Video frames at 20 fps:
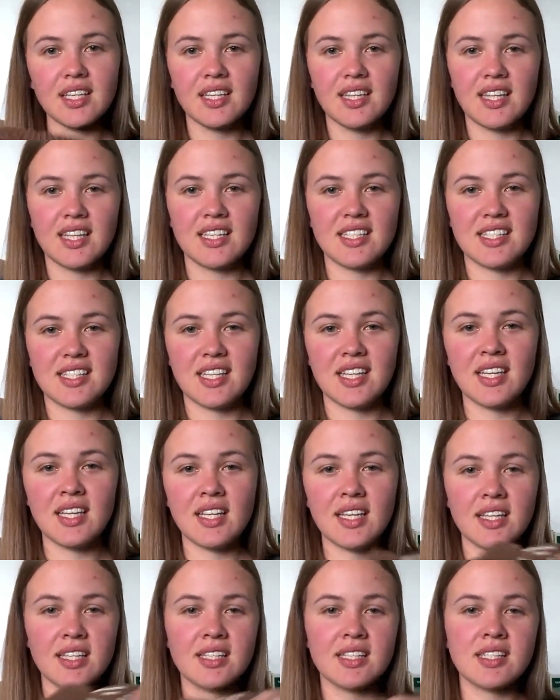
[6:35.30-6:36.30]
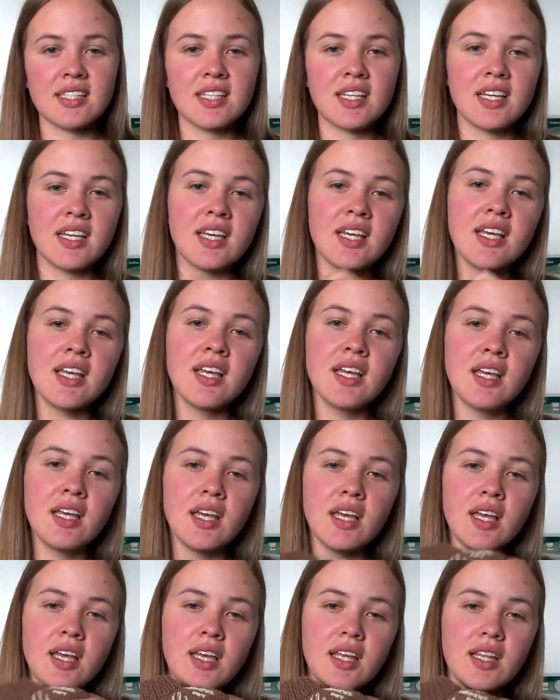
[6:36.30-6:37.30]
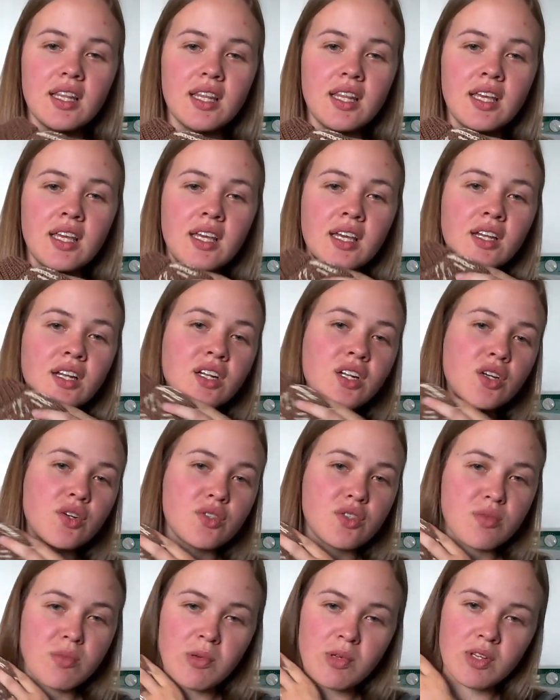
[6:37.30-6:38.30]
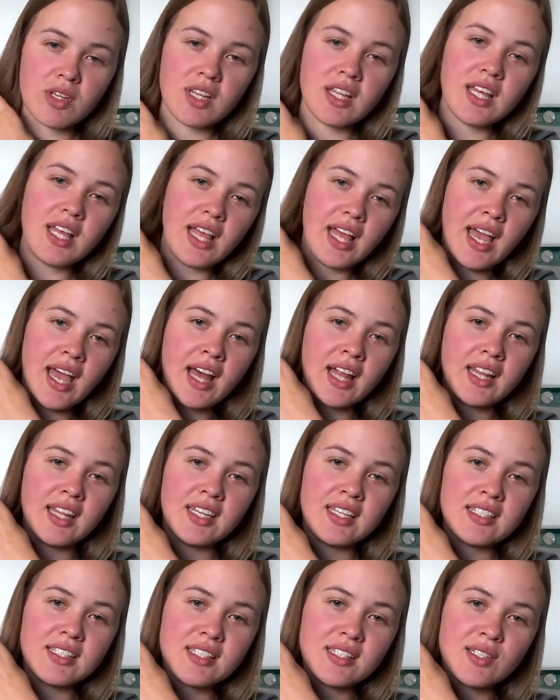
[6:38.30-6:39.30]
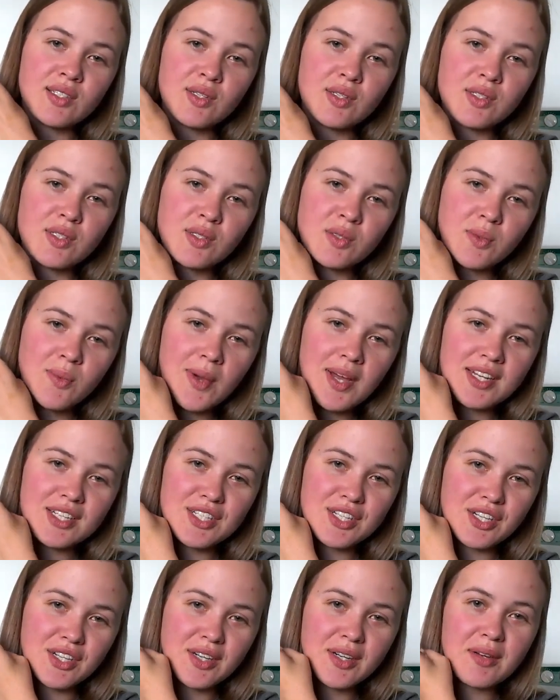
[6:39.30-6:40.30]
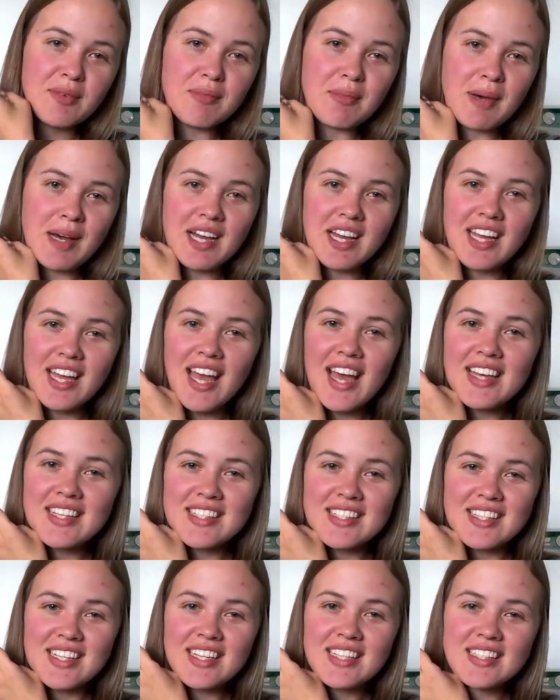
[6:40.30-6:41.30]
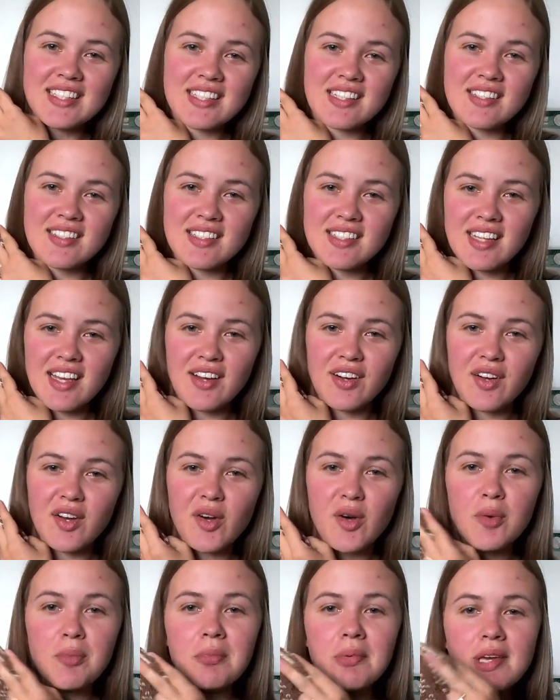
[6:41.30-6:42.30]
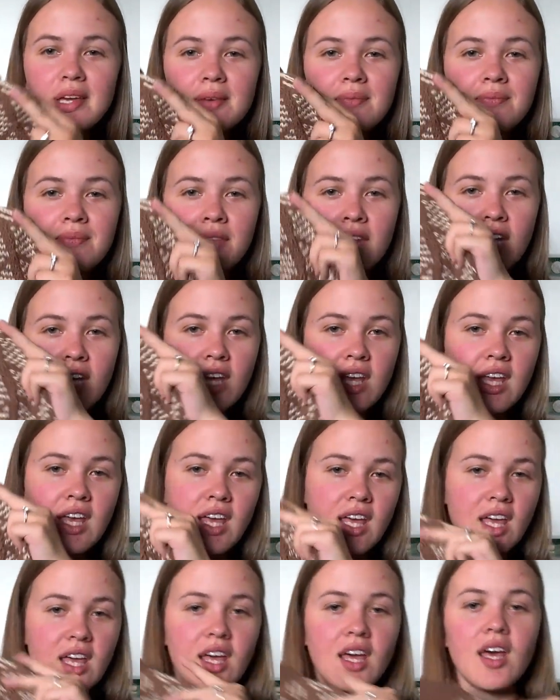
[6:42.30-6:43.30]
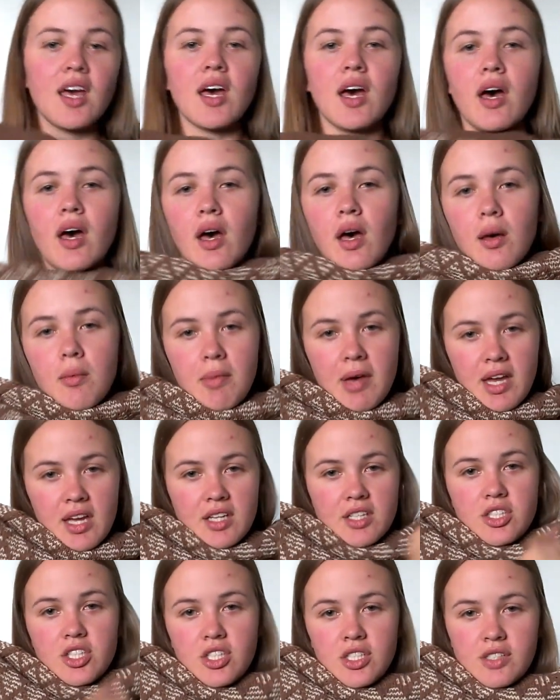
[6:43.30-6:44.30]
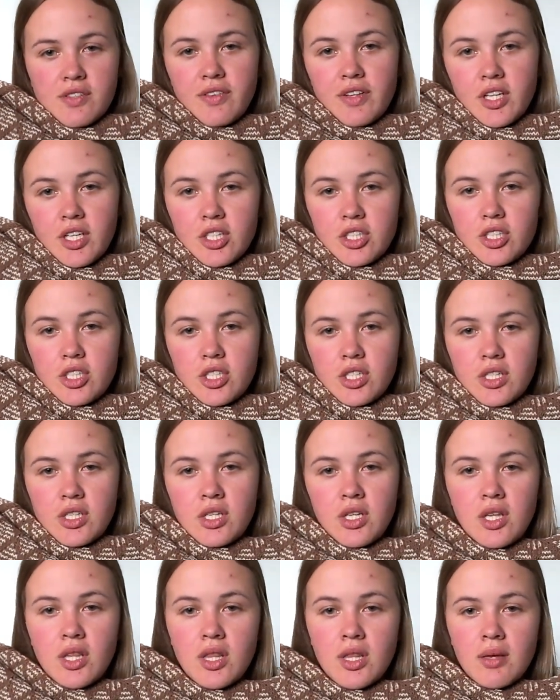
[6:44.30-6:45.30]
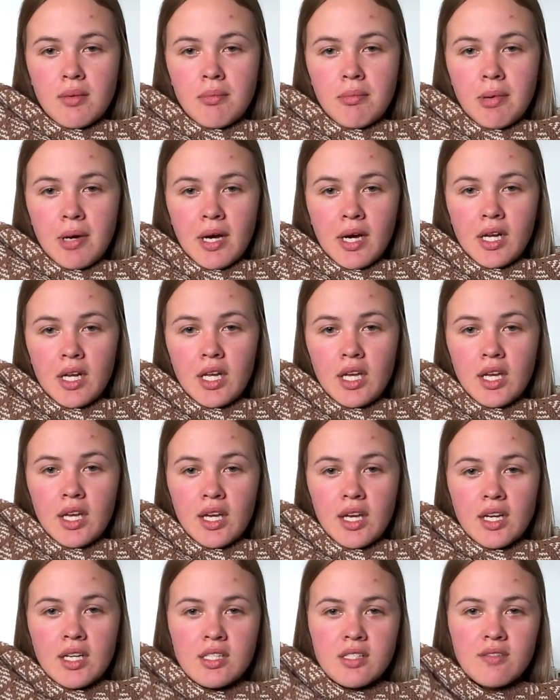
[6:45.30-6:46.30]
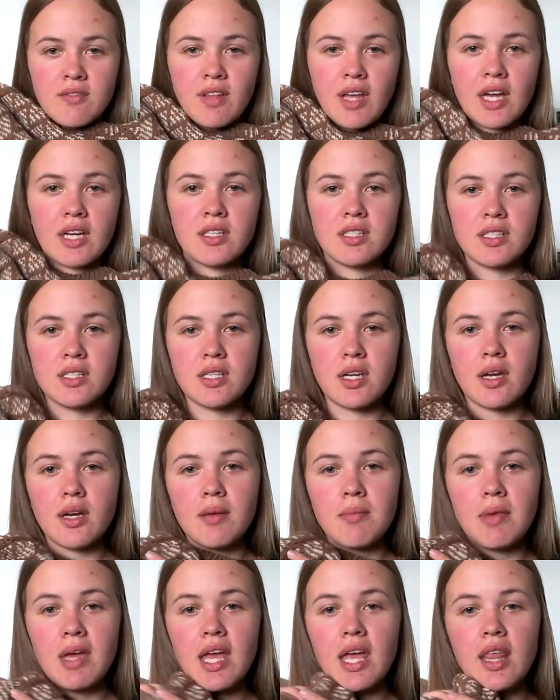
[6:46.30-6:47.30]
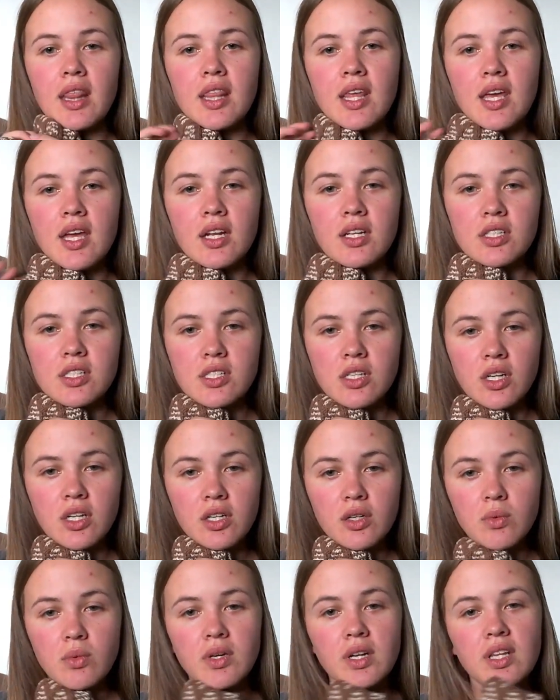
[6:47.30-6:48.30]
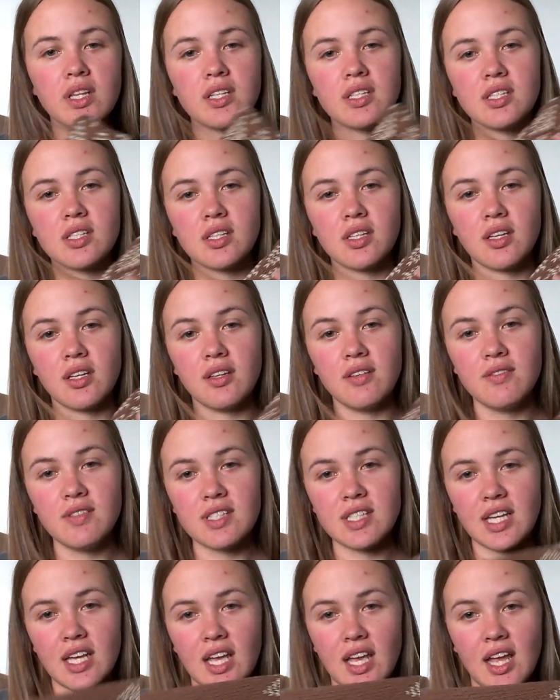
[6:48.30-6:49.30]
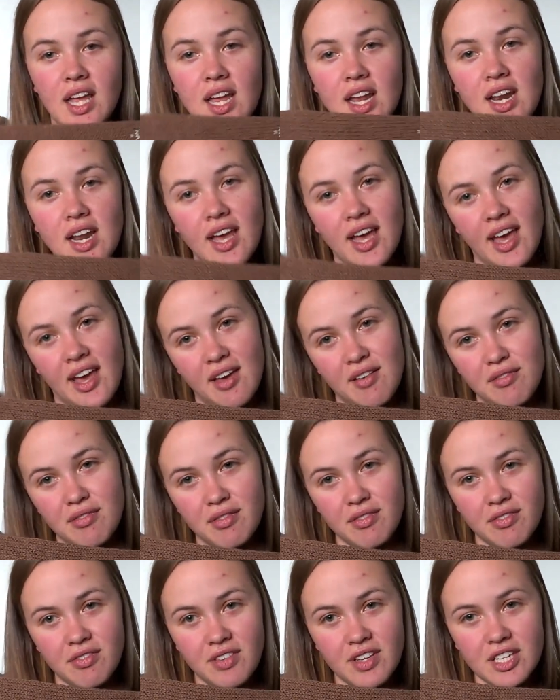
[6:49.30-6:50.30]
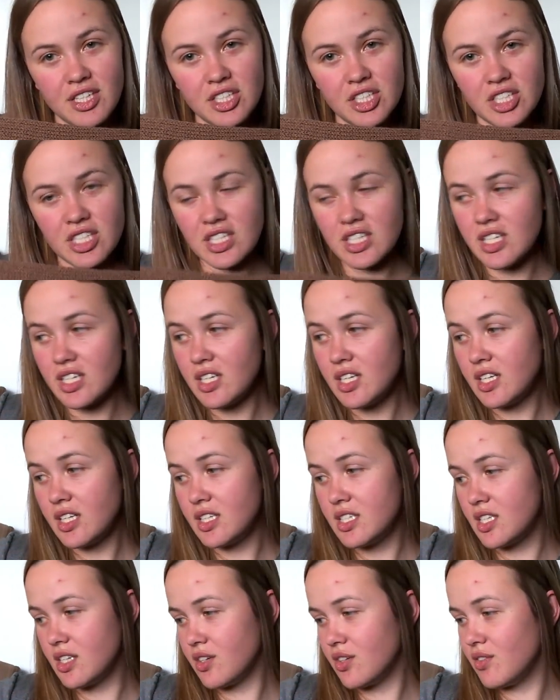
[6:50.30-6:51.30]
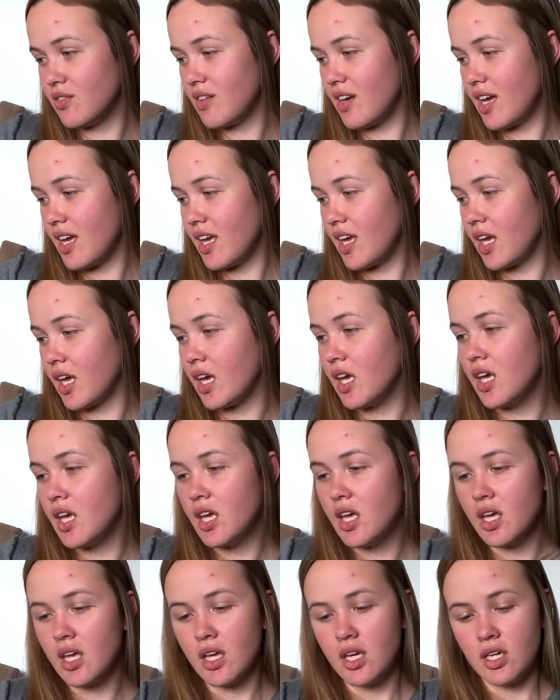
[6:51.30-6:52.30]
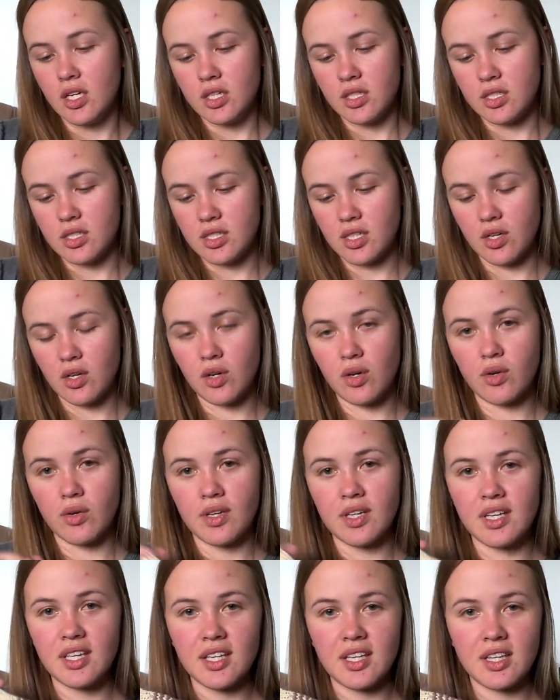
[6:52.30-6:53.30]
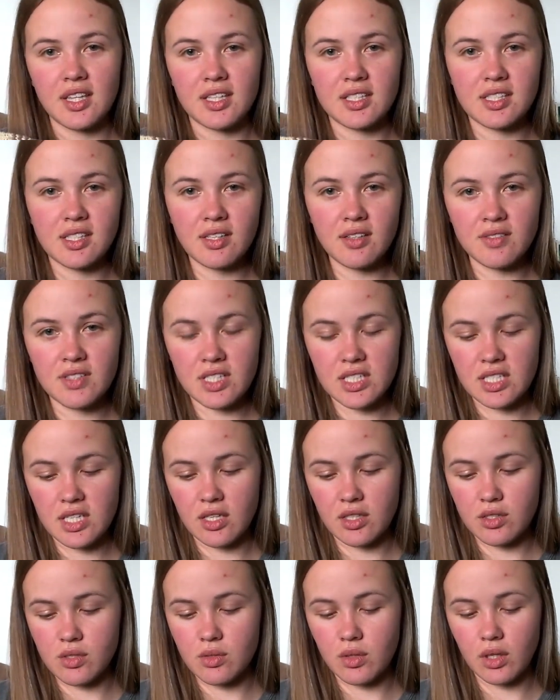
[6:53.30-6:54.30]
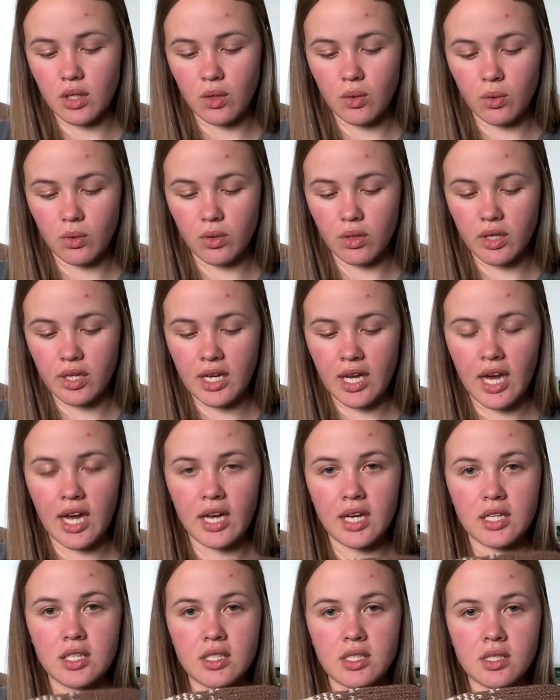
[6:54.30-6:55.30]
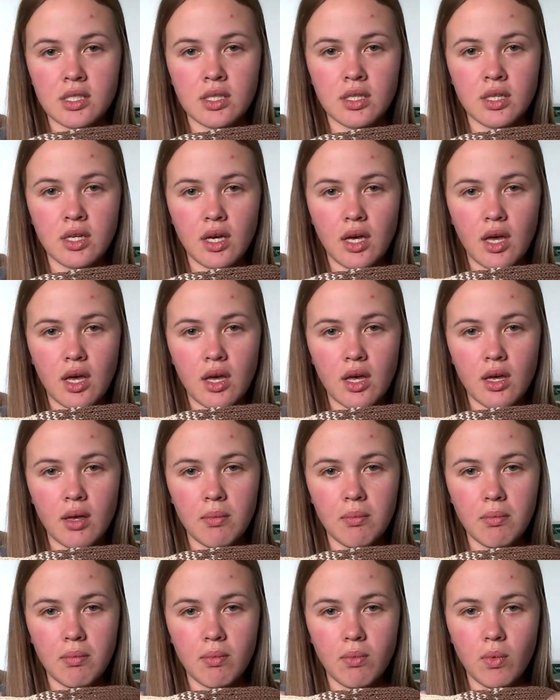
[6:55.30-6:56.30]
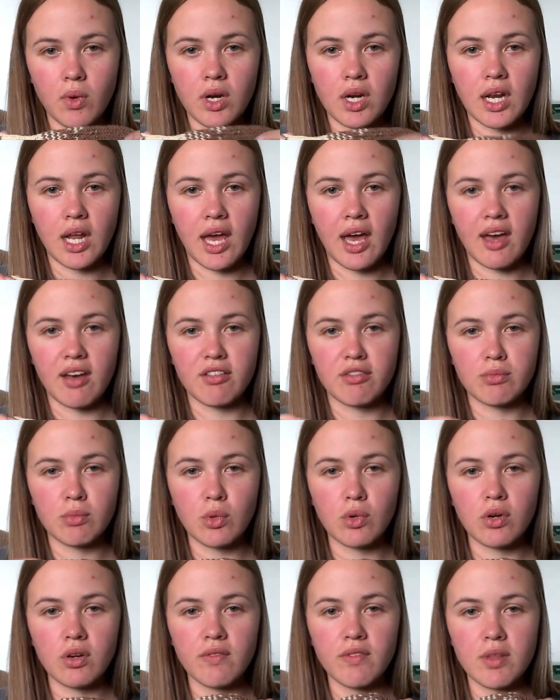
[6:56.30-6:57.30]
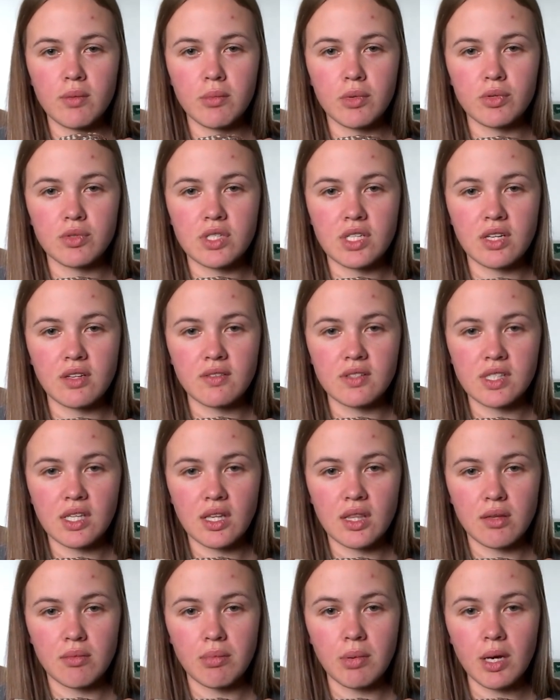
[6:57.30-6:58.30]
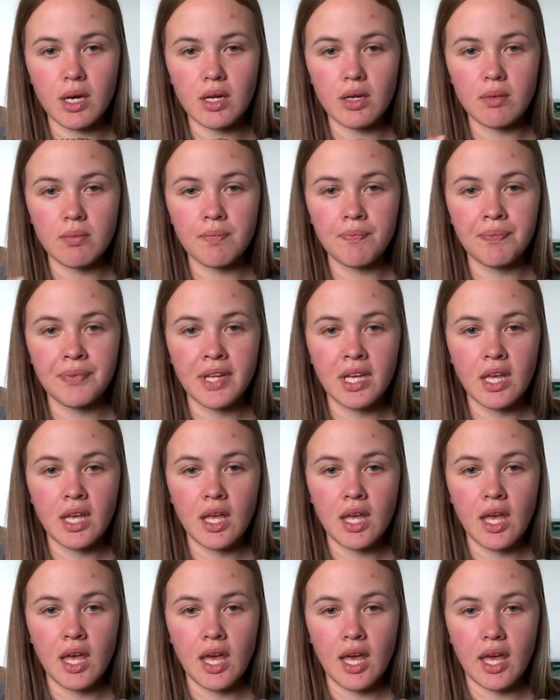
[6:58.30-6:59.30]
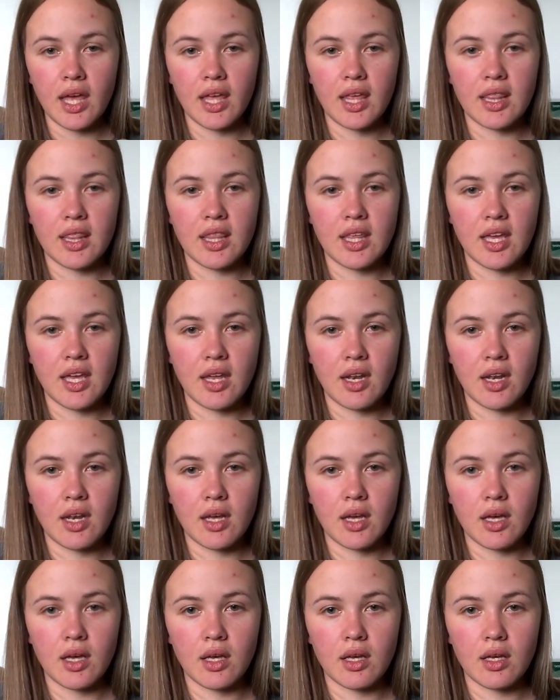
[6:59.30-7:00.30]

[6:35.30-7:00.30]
This is the Notable Allie's sweater by S Knits, Sarah Opie. I had just finished the body as of last time and then started one of the sleeves, and I have finished it. Hooray! So the sleeve detail is really cool. It has 1.5 more of the motifs at the bottom, and then